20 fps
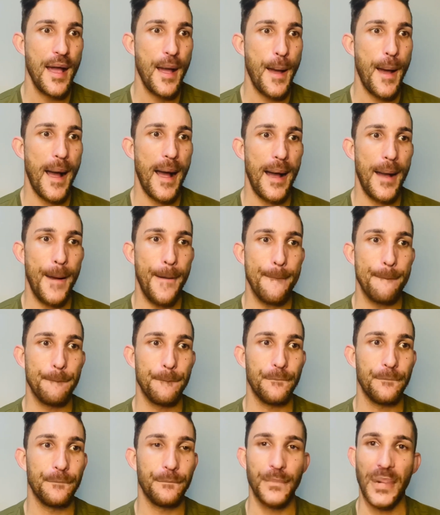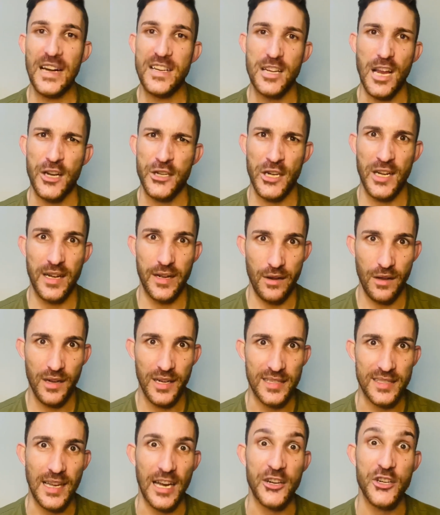Um, but it's actually not,
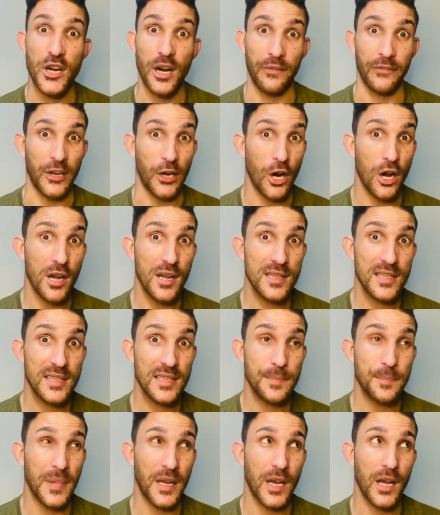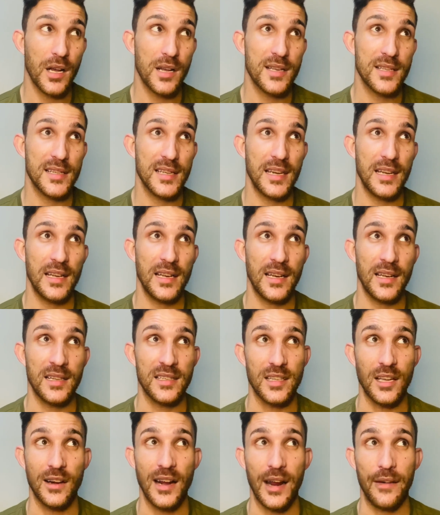it's actually Afrikaans because in
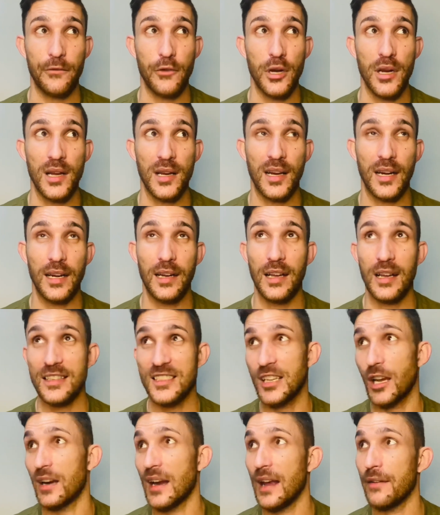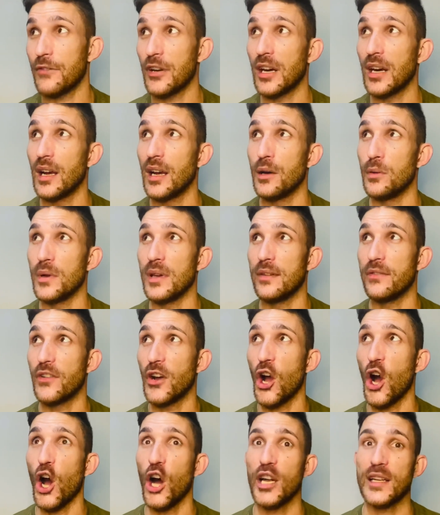South Africa South Africa we've
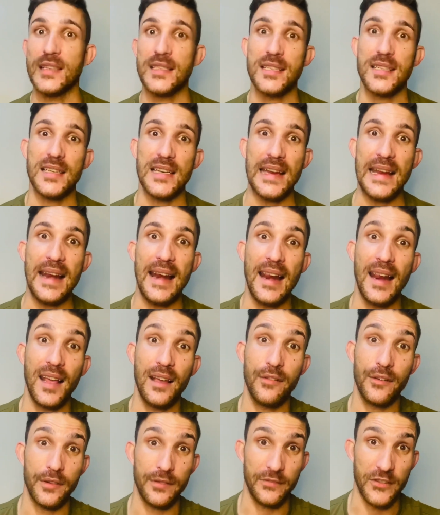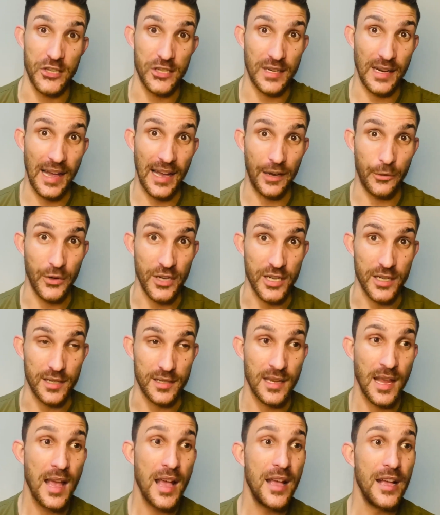got 11 official languages.